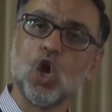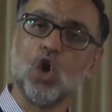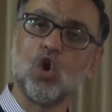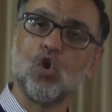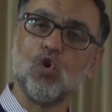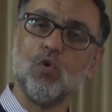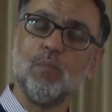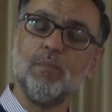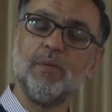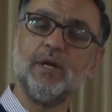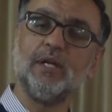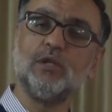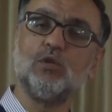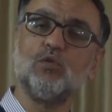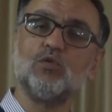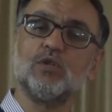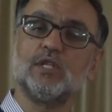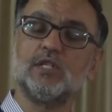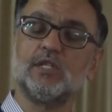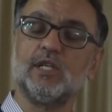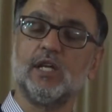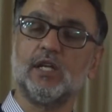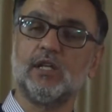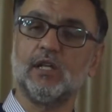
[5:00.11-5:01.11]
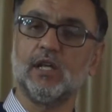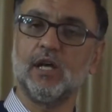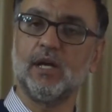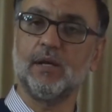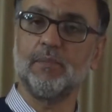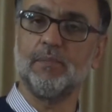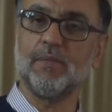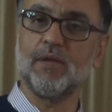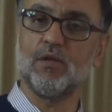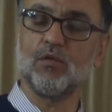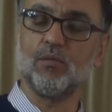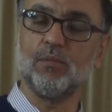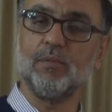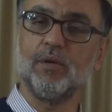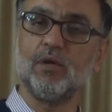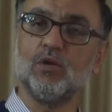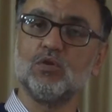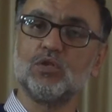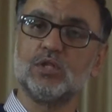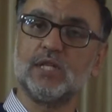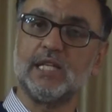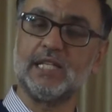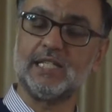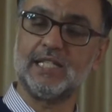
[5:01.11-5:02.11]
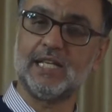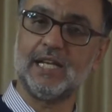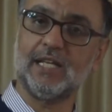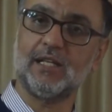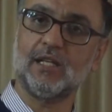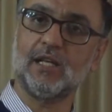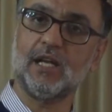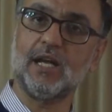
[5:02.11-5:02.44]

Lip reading: compared to the straight line method, because the straight